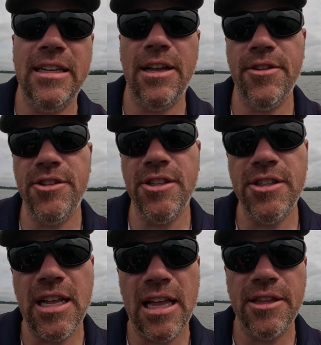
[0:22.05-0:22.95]
Now, this
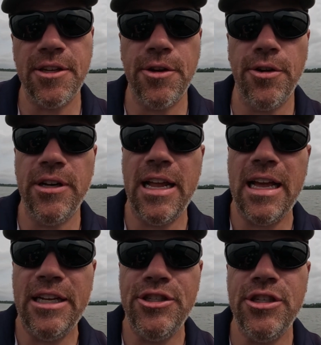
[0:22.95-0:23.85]
is not the current
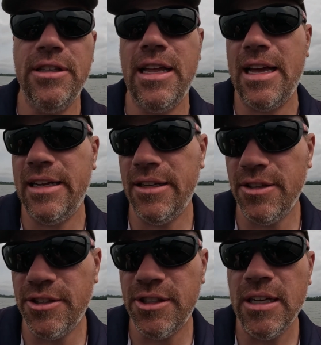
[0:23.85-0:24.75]
engine that
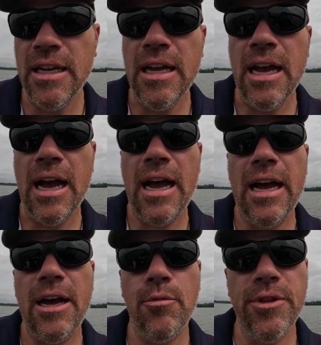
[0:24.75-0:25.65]
is
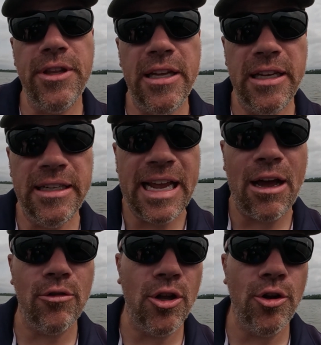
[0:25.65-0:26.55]
with the
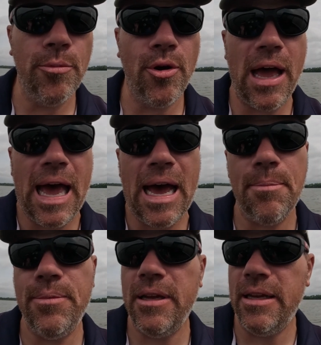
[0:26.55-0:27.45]
downloadable app.